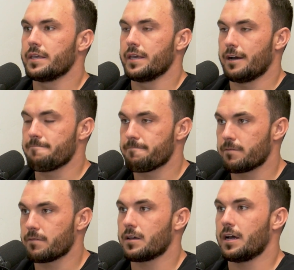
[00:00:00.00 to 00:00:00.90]
Yeah.
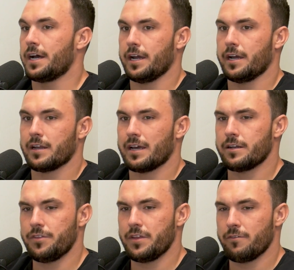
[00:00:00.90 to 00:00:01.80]

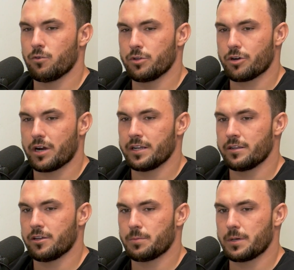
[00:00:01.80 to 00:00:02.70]
And not that I've really tried
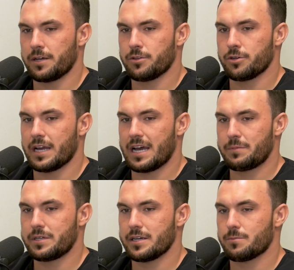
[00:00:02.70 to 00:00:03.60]
any other
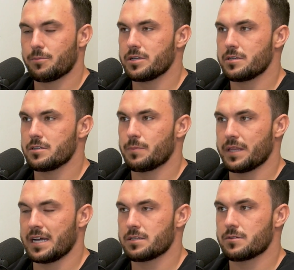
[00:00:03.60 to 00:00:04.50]
appetite suppressants,
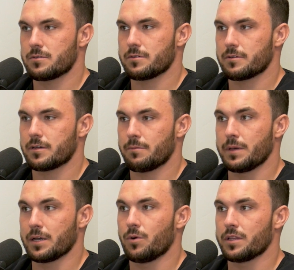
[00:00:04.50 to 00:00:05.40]
but that's a
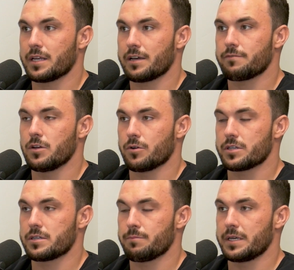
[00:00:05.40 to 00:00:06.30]
big one that I've
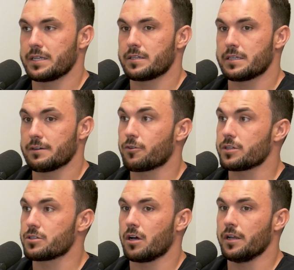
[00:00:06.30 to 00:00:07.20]
noticed a big
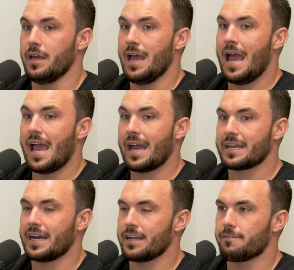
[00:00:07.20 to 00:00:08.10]
difference on,
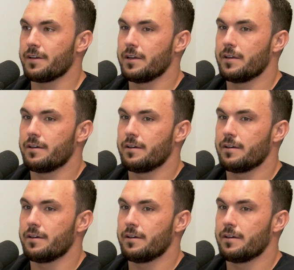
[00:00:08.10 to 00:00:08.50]
and kind of